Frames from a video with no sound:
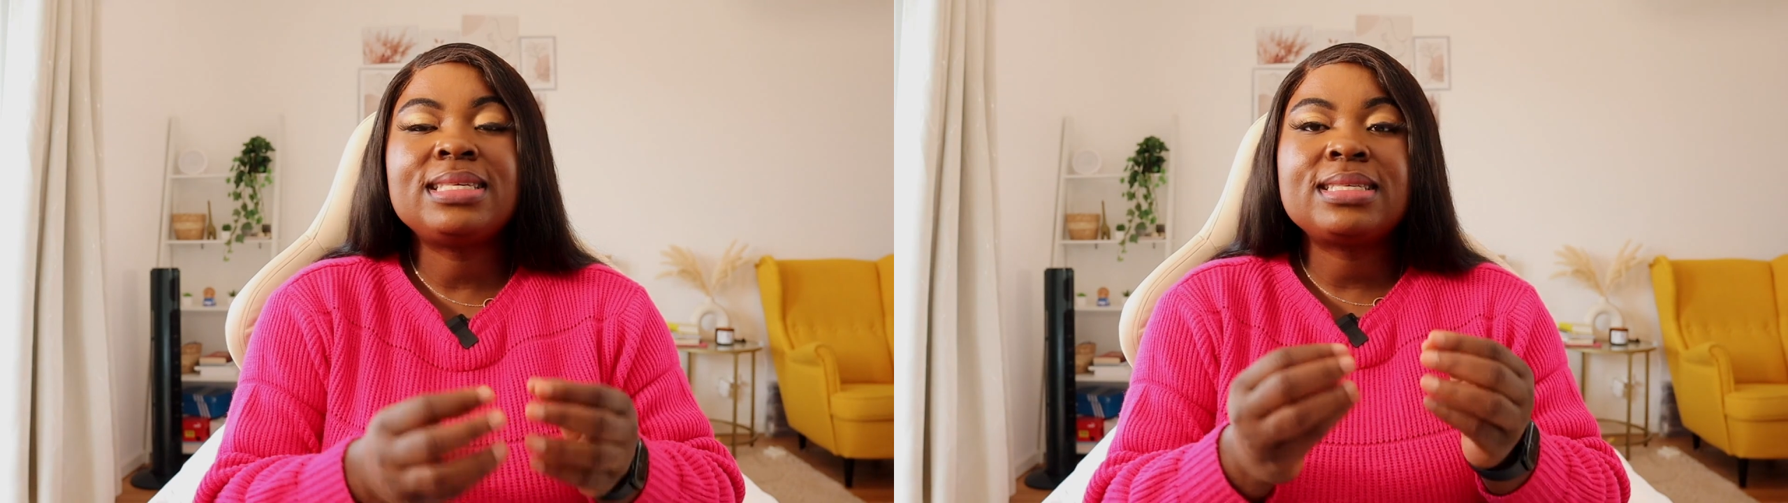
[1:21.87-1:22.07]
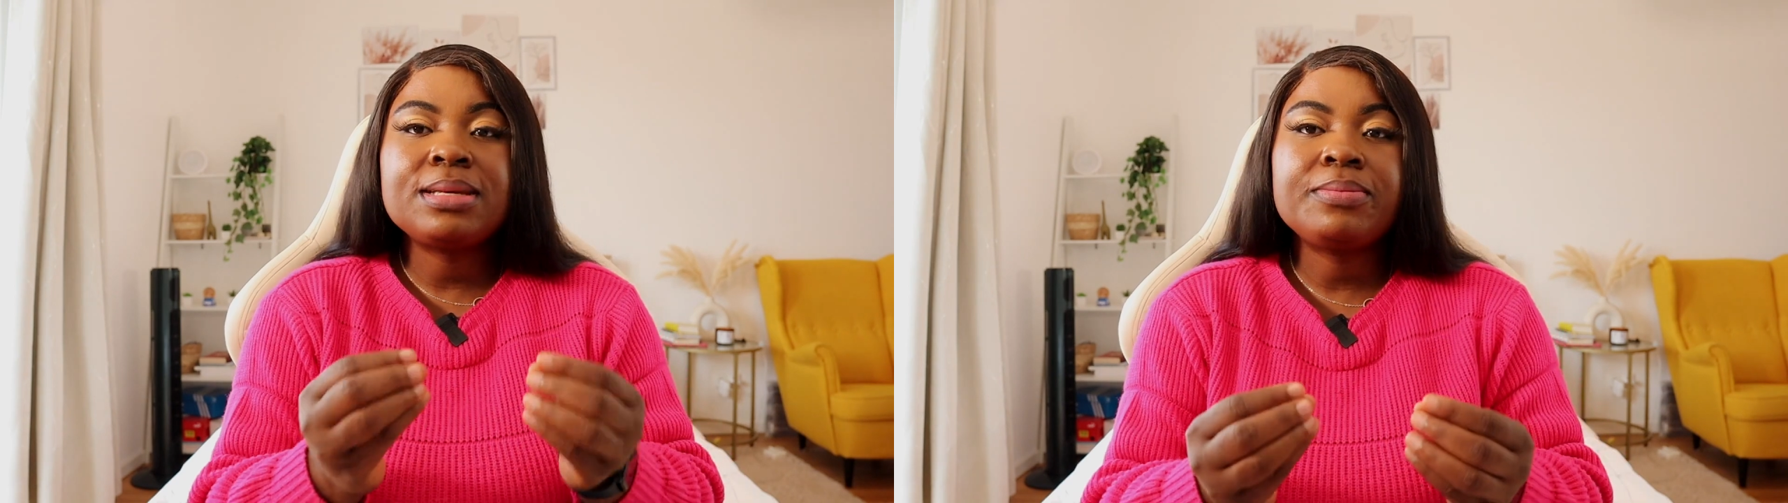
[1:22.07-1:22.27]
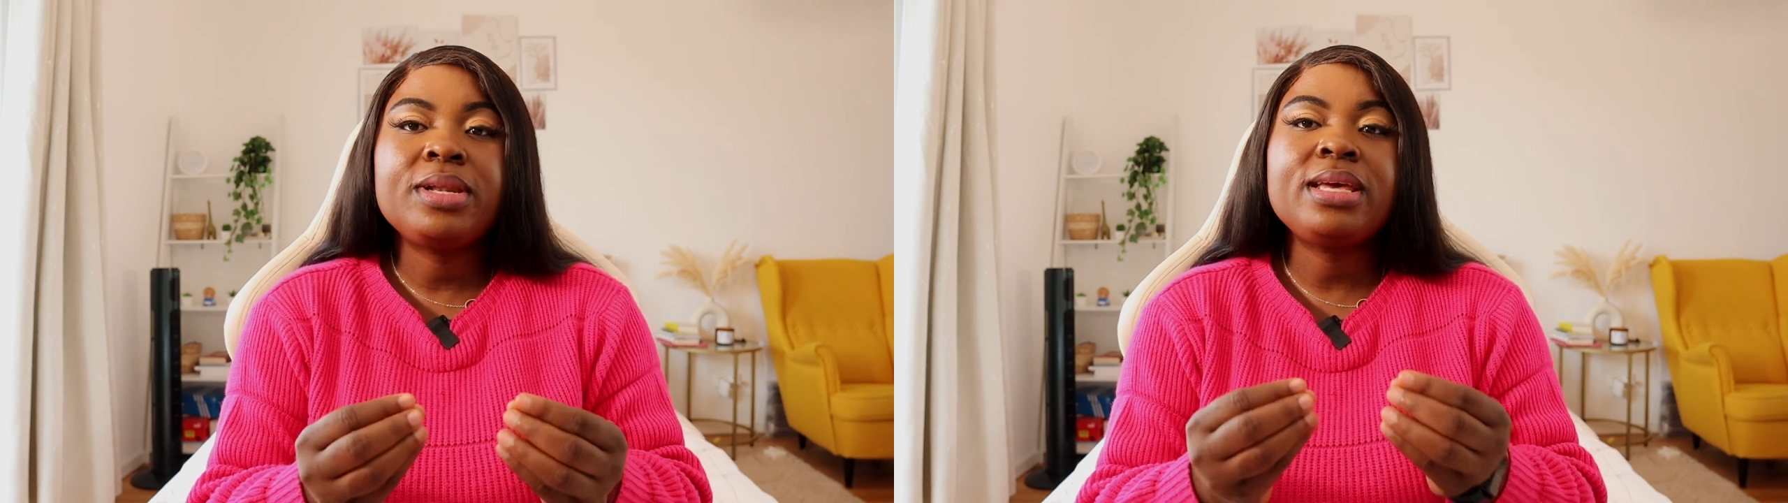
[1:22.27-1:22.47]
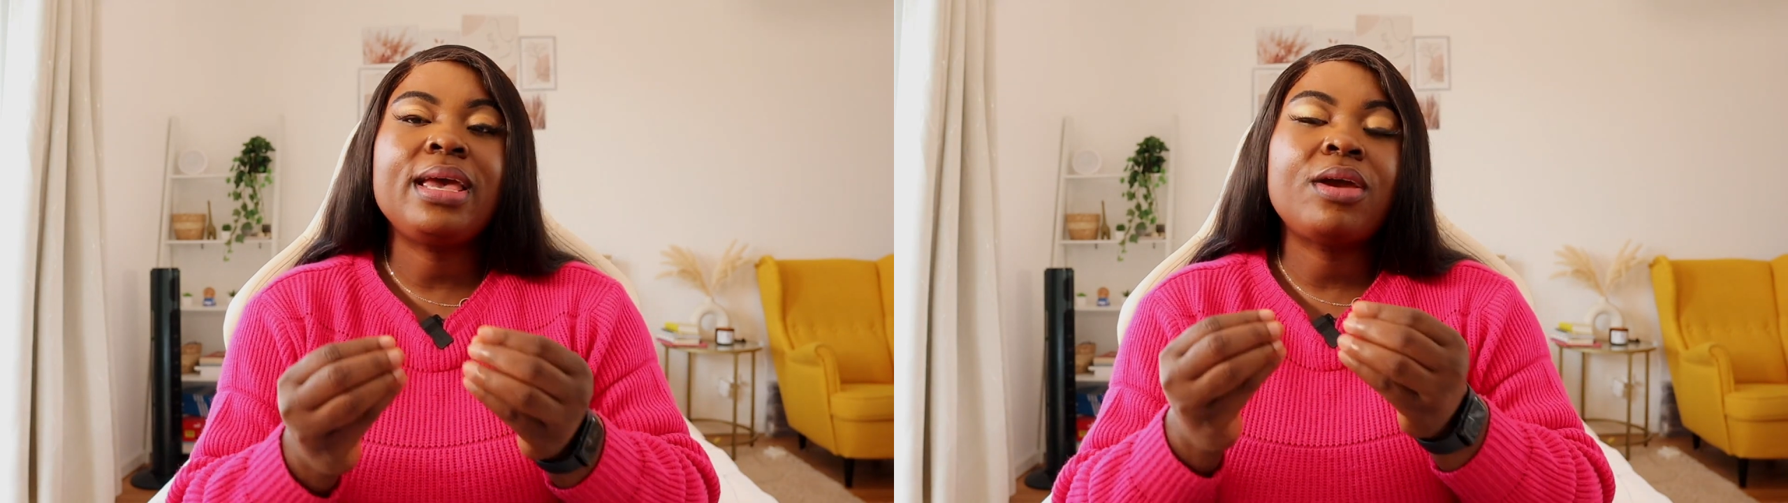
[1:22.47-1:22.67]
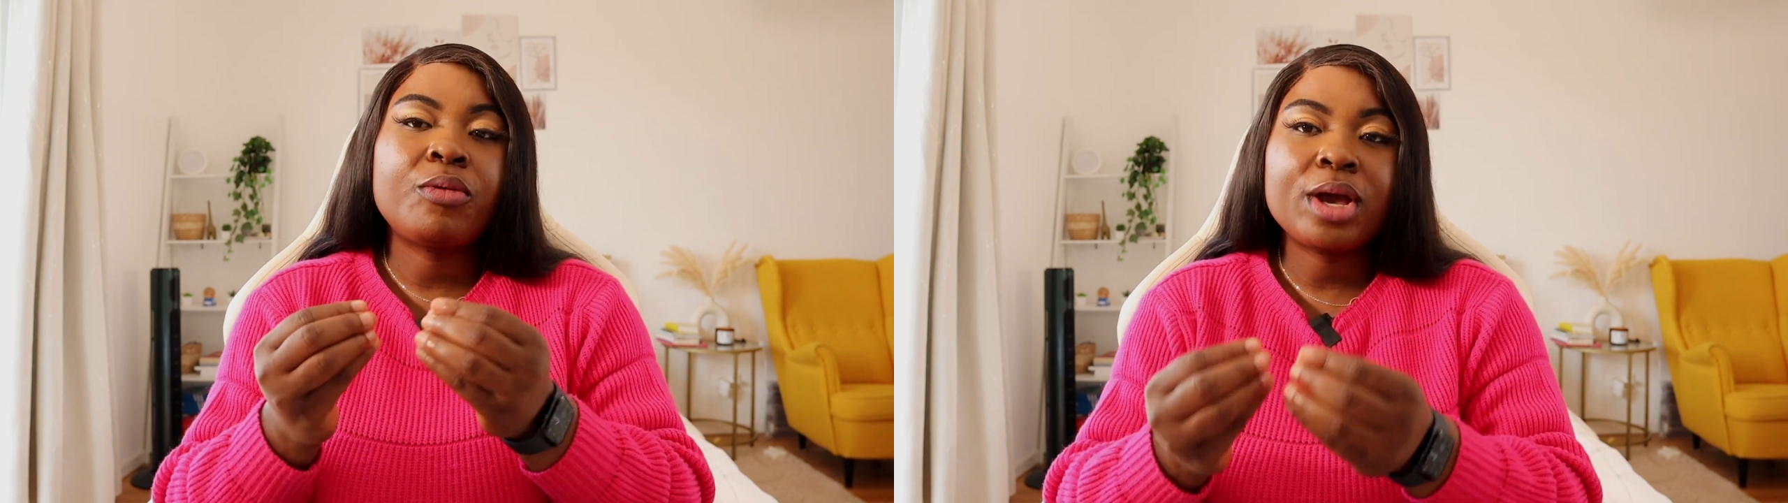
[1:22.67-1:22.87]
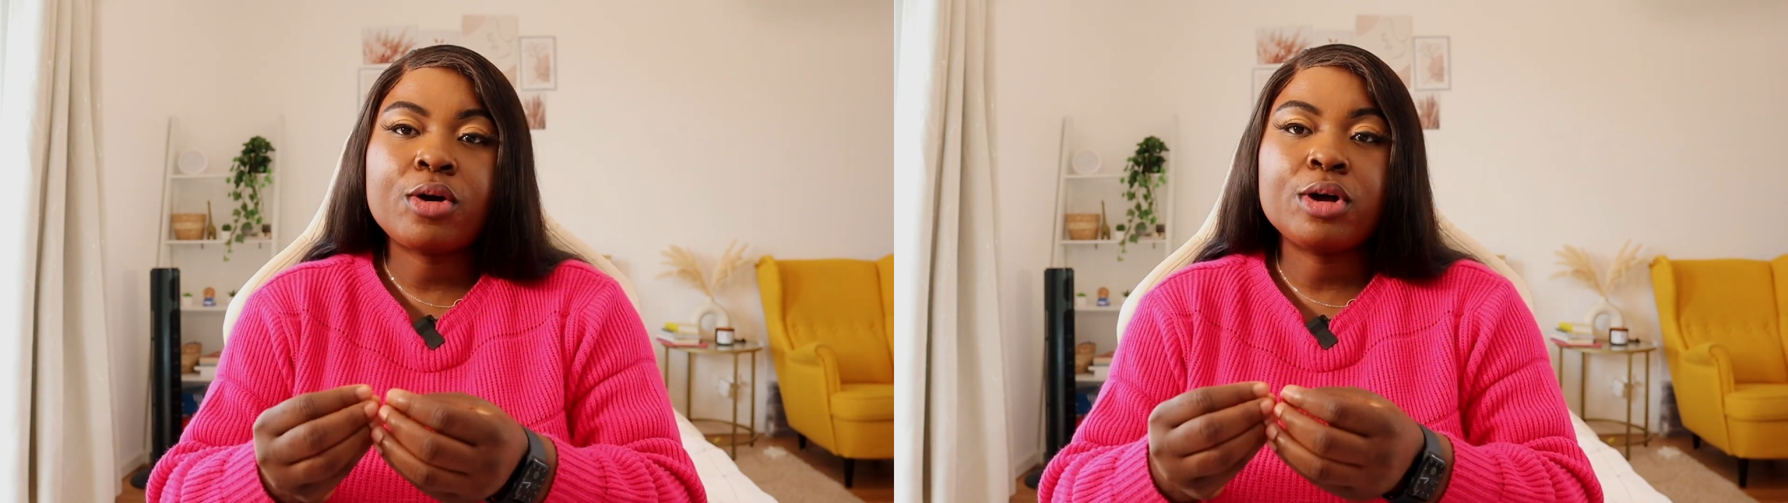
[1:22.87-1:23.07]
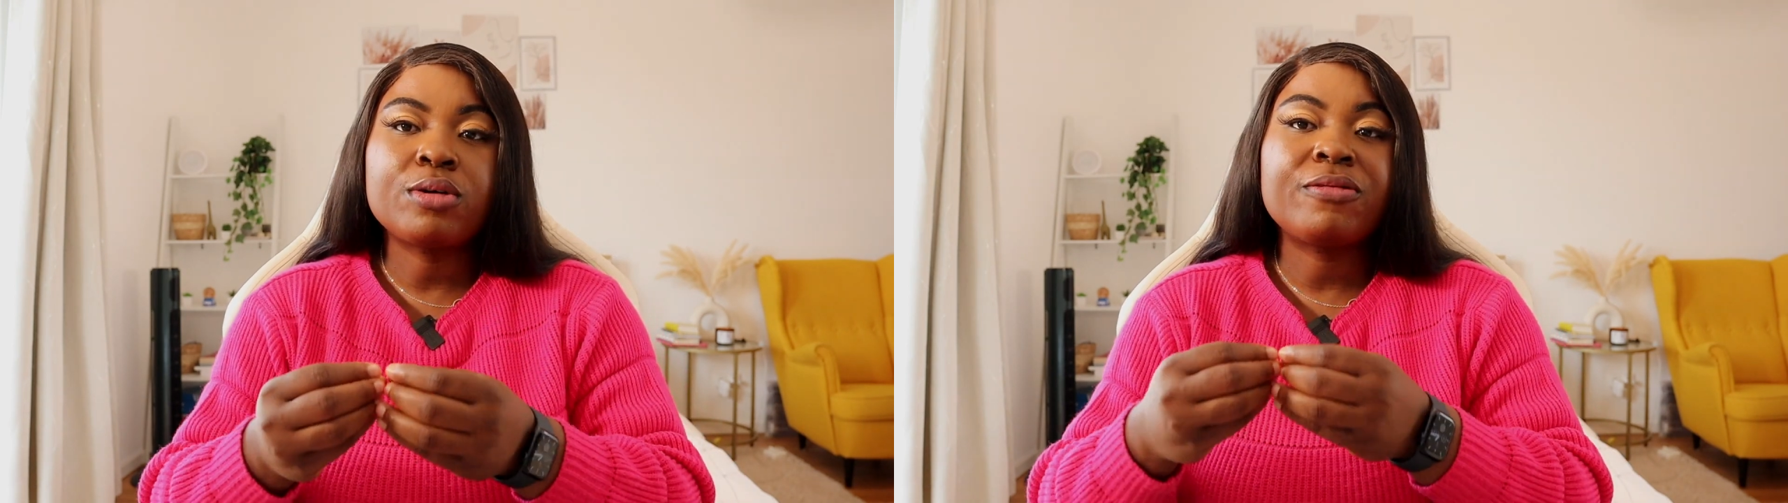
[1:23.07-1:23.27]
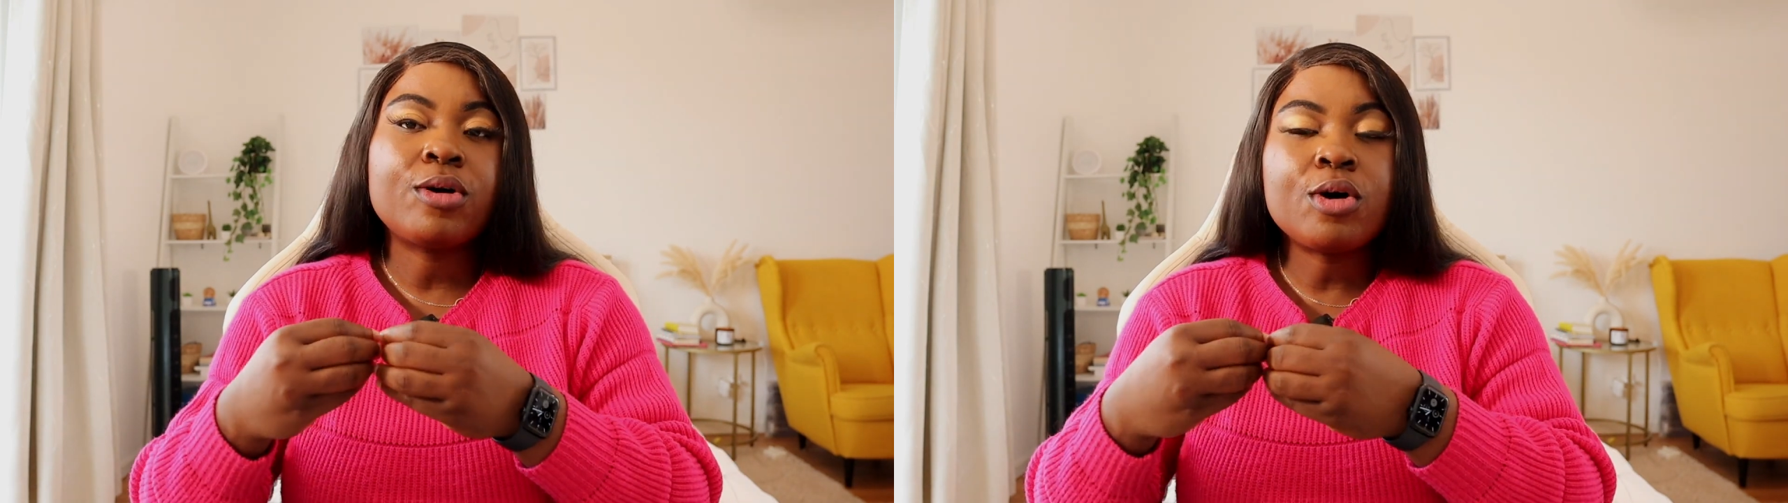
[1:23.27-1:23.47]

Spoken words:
is simply a record of